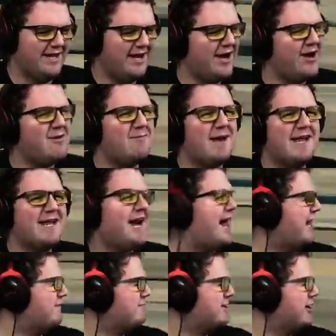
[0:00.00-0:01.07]
Oh my god!
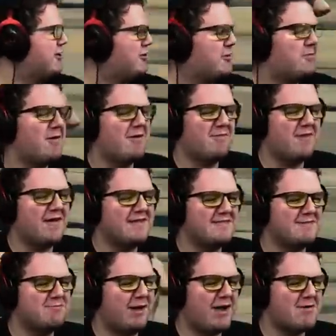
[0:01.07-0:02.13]
I'm gonna go put my
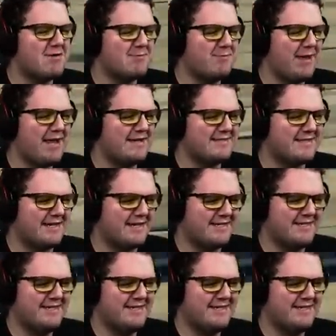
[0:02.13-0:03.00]
fancy pirate pants on.